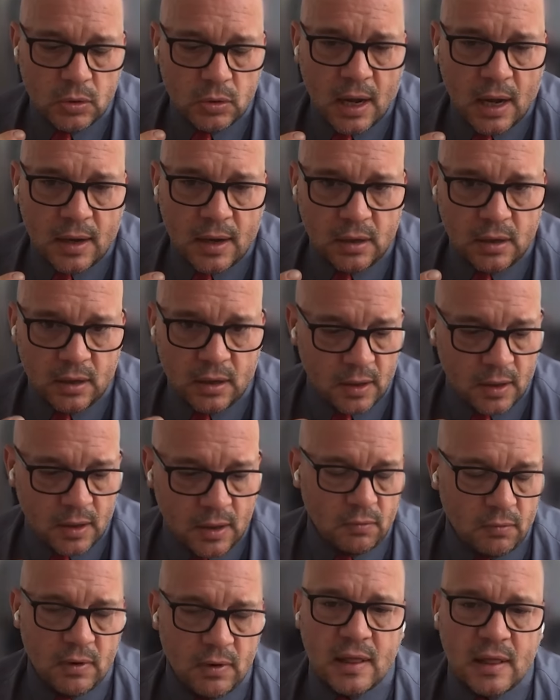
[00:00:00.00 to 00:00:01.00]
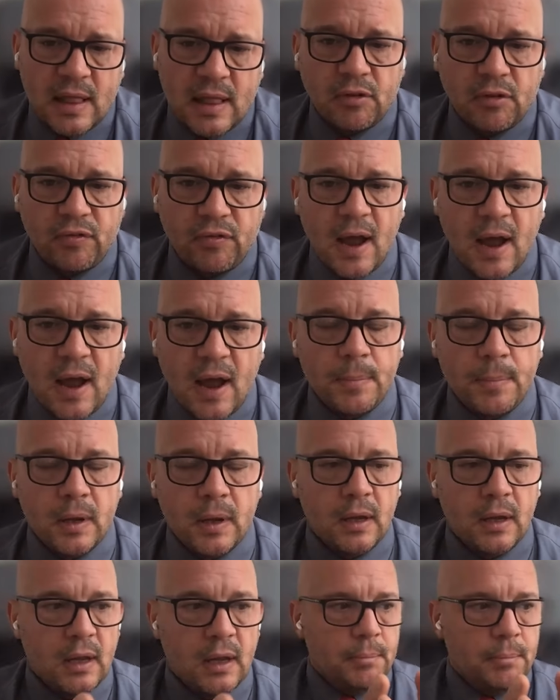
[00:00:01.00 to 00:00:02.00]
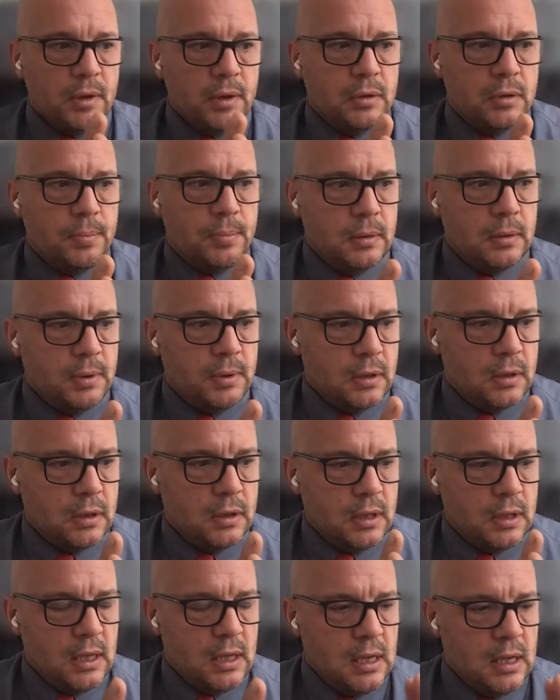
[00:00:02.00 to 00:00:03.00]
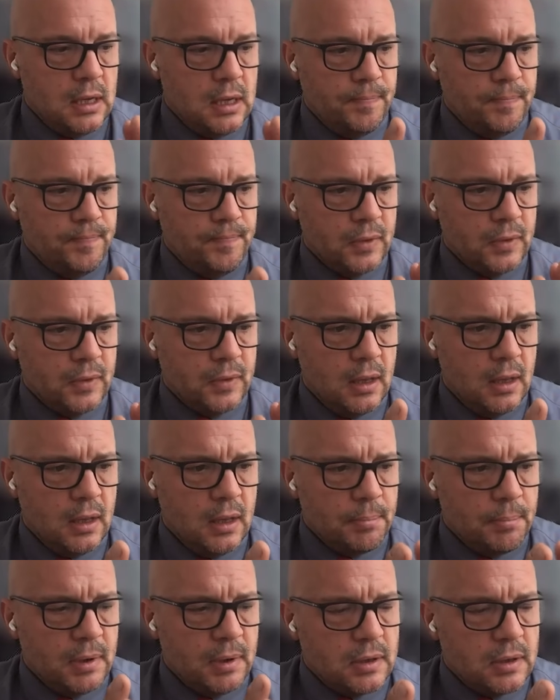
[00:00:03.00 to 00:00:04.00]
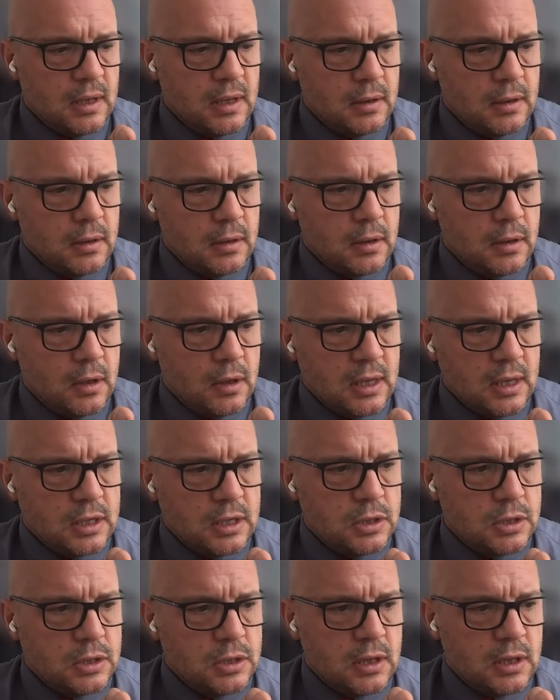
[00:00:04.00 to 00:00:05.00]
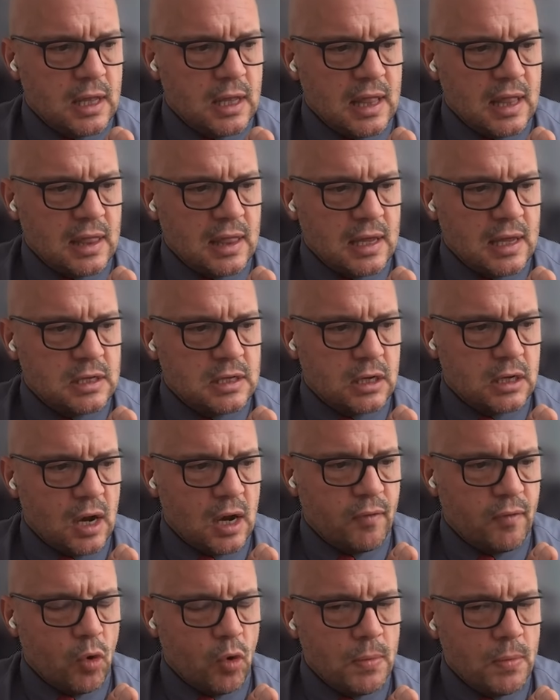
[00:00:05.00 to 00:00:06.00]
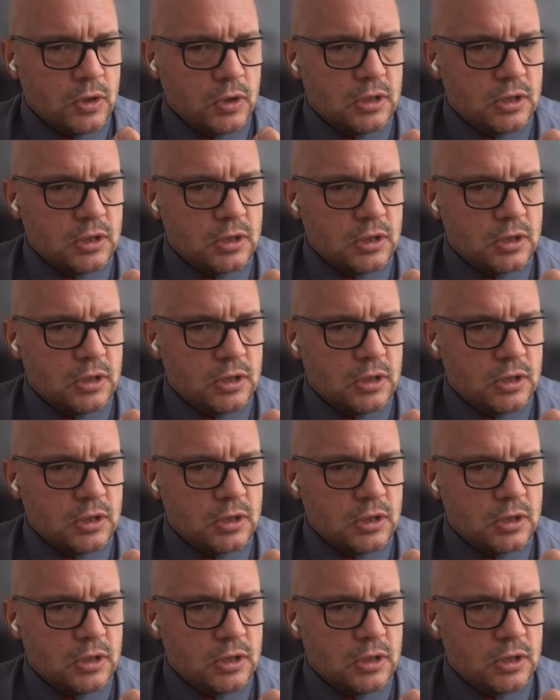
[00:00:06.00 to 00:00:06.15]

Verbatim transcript: and you know that's fine, but but but, but the um, but the, there's there's kind of almost a